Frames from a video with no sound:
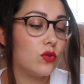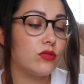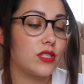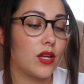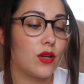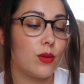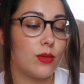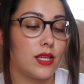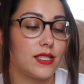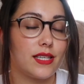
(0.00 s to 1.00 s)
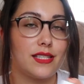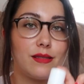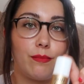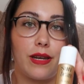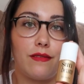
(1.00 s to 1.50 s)
Also, this is
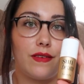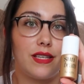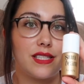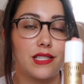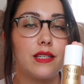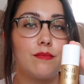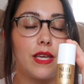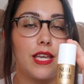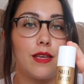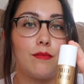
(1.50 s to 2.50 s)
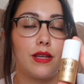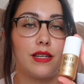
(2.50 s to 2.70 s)
the Benefit Sunbeam.